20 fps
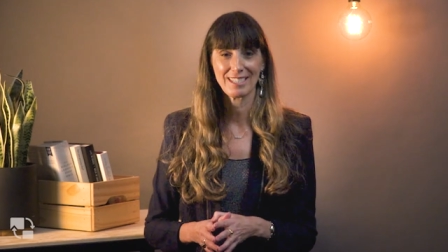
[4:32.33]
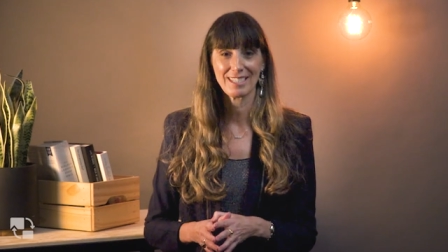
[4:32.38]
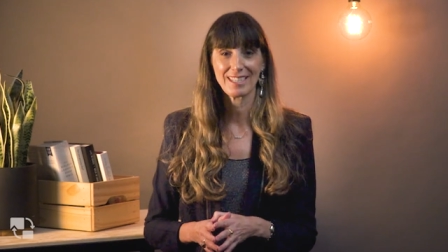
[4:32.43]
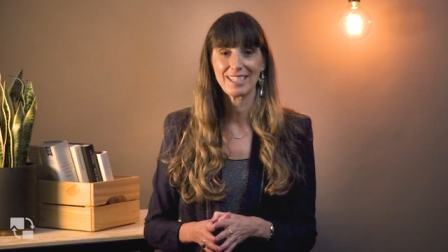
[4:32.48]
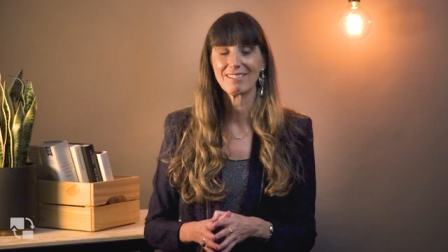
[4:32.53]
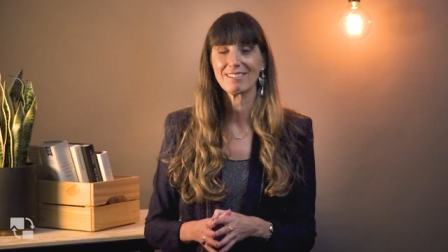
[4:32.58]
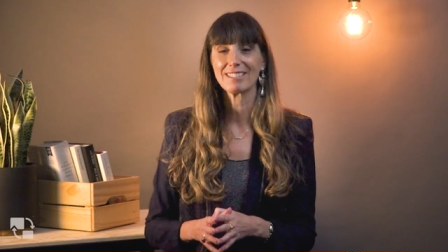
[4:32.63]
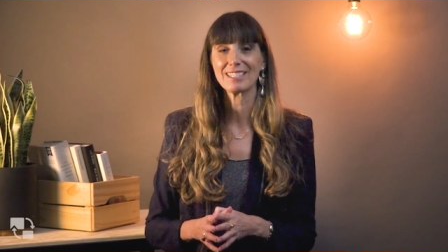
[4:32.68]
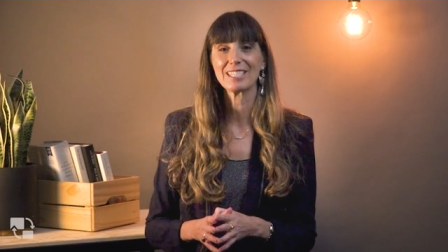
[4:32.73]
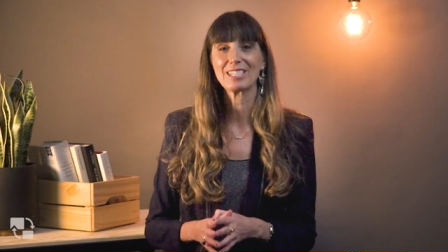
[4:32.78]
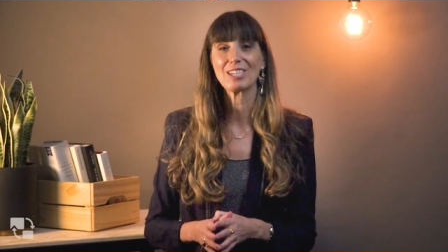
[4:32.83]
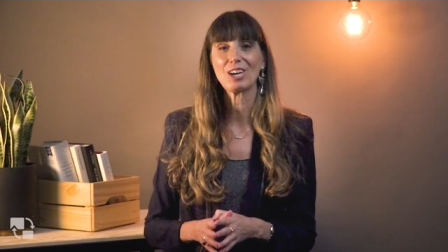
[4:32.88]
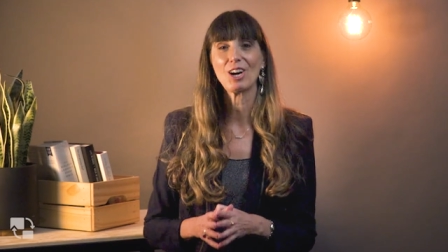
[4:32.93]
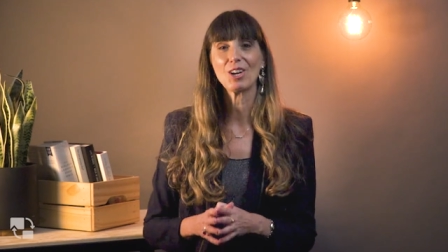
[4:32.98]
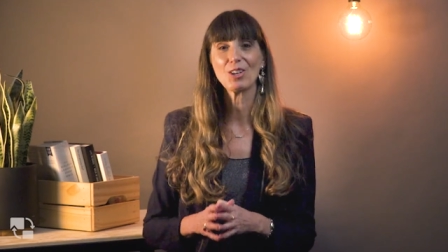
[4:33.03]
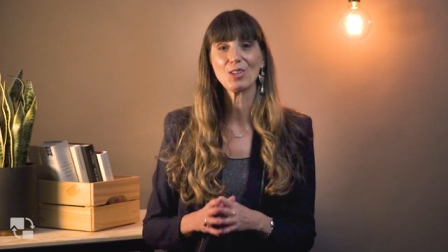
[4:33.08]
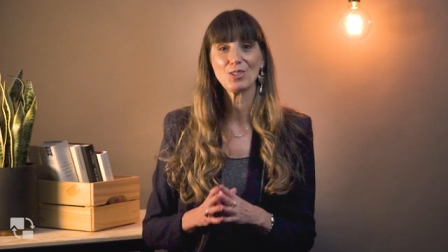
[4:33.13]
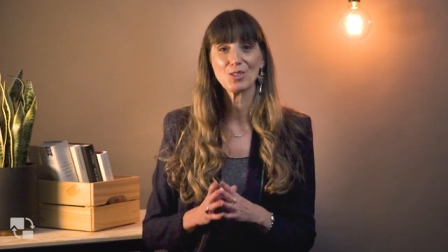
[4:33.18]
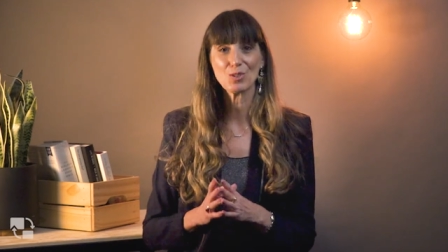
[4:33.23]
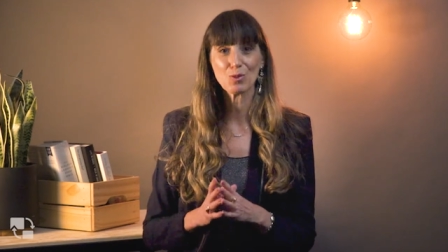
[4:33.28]
There is a
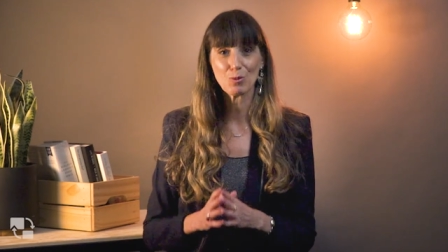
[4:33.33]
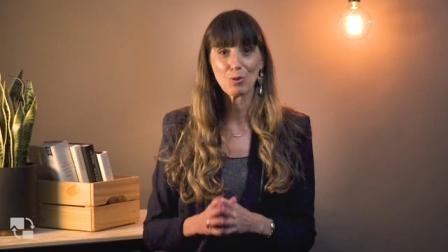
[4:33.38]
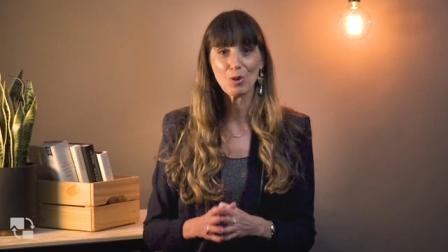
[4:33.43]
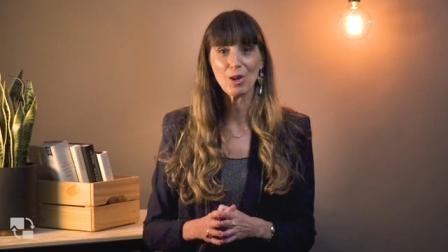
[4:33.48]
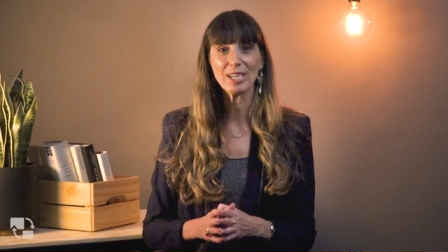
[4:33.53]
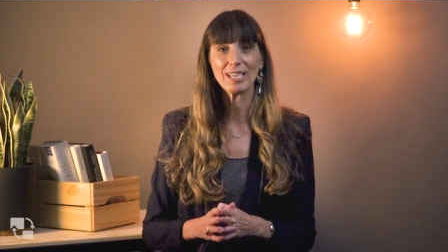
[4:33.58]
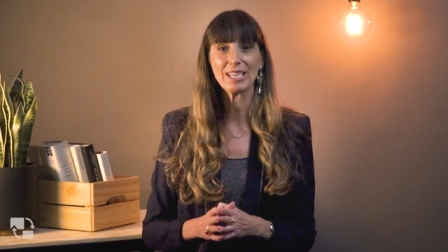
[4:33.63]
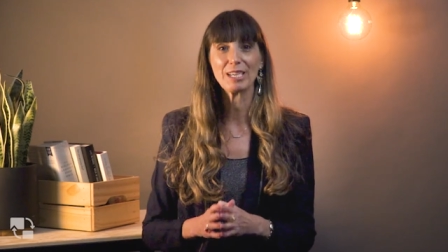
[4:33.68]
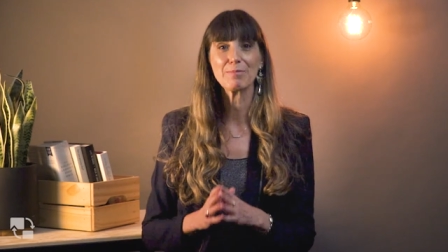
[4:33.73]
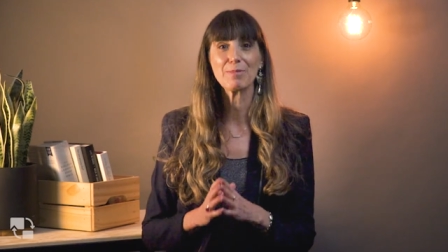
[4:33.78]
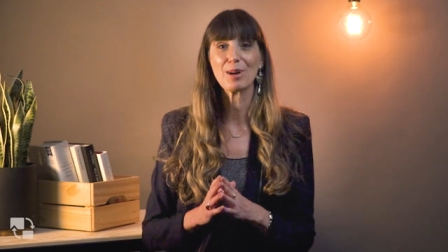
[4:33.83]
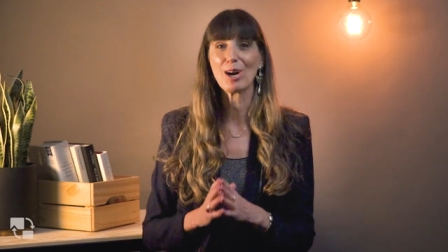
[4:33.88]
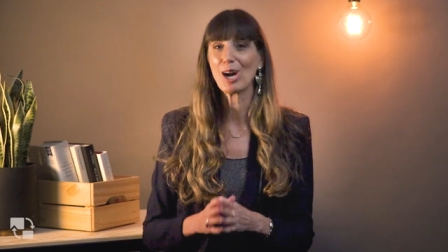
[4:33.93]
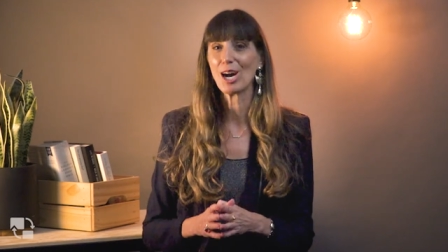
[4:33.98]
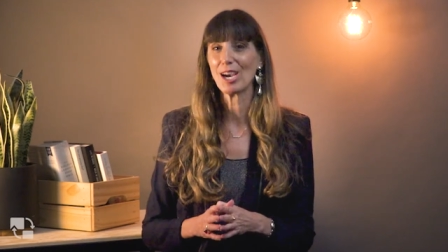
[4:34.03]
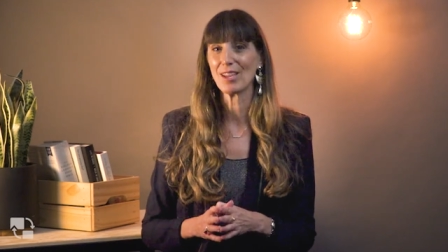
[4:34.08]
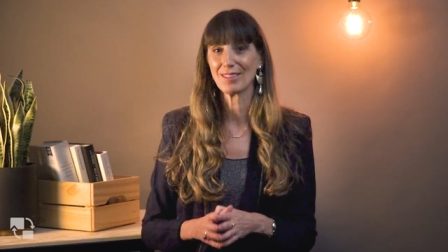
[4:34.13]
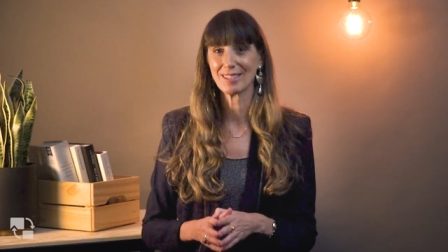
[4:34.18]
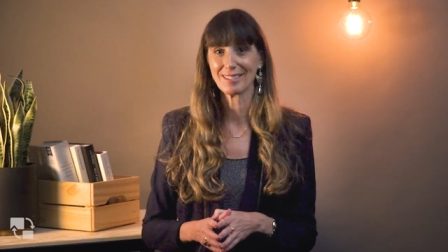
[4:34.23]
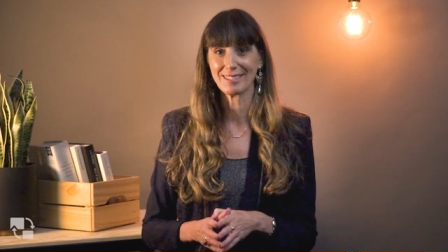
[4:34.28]
God who's working
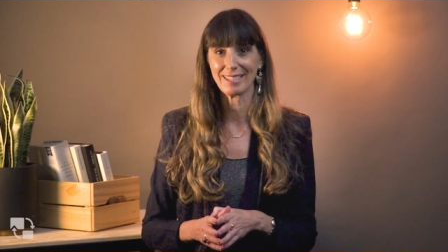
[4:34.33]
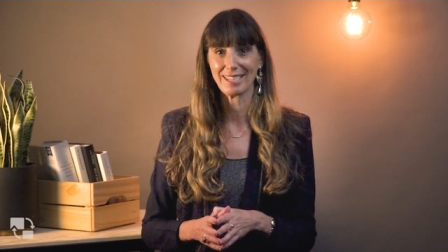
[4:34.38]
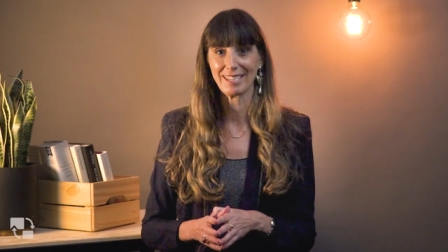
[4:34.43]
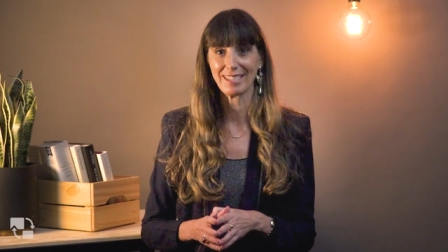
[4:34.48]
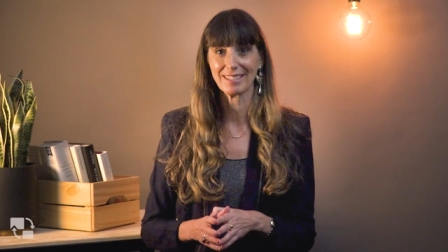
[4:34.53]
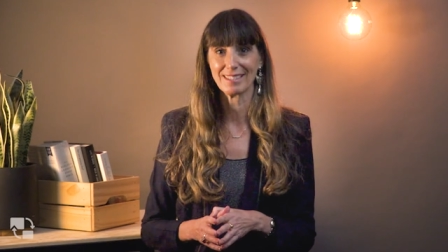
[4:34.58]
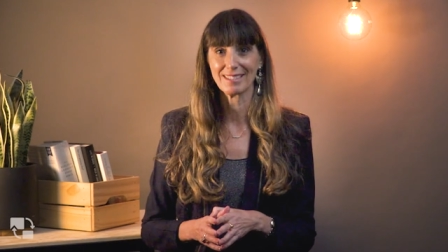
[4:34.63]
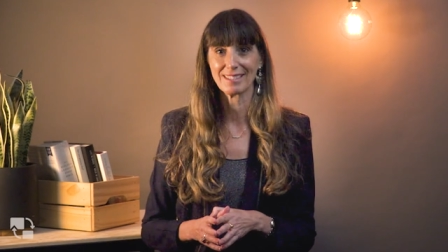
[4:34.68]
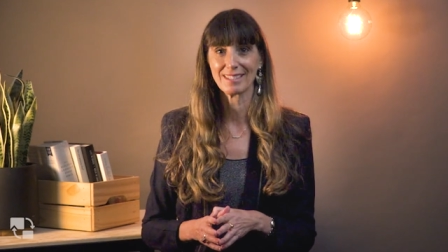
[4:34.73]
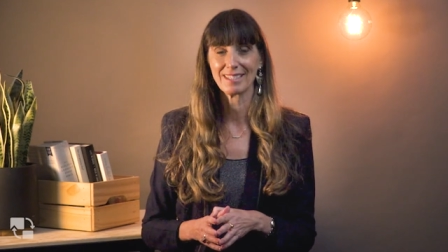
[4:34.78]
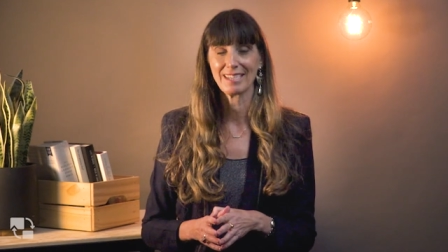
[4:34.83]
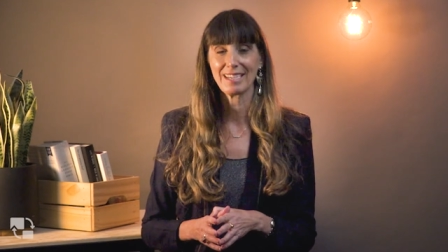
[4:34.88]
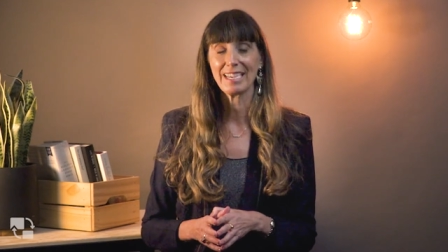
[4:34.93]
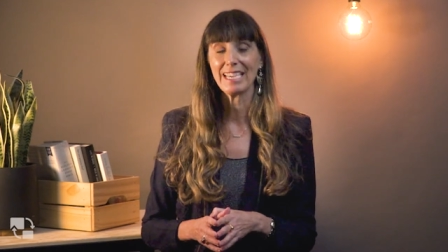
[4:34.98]
behind the scenes,